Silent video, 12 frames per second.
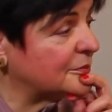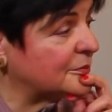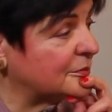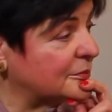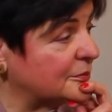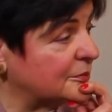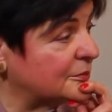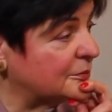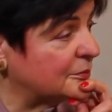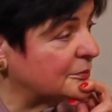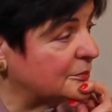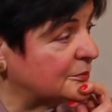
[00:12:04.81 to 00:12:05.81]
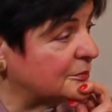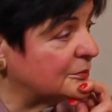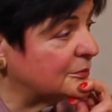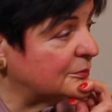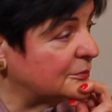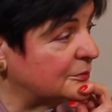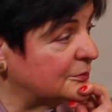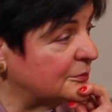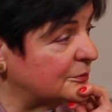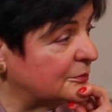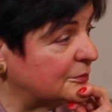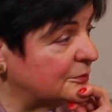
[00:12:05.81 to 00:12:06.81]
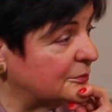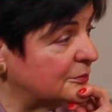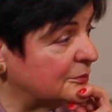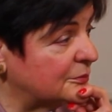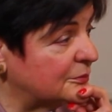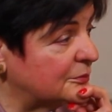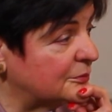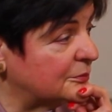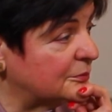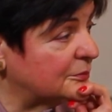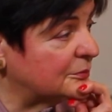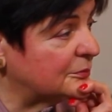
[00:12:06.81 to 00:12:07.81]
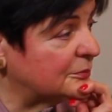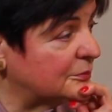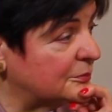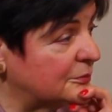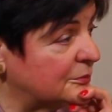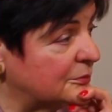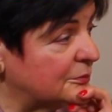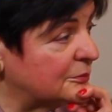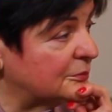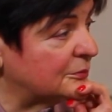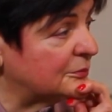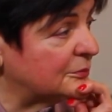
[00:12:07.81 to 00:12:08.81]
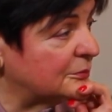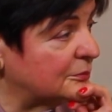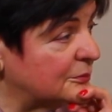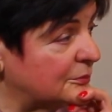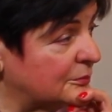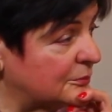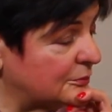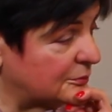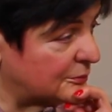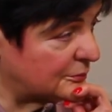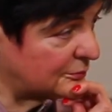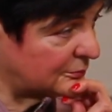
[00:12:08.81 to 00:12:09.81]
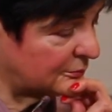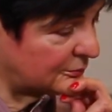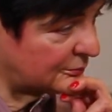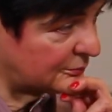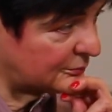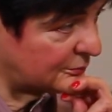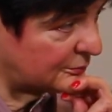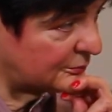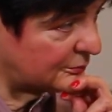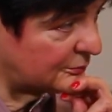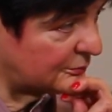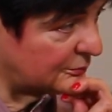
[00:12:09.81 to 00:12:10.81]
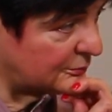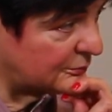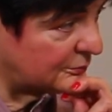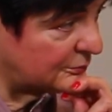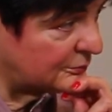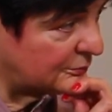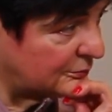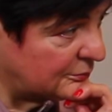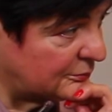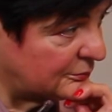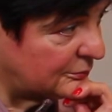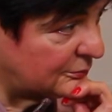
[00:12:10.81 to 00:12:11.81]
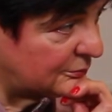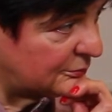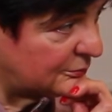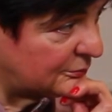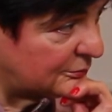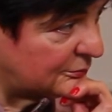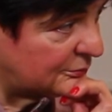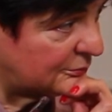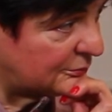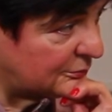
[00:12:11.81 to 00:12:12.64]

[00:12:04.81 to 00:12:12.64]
(not speaking)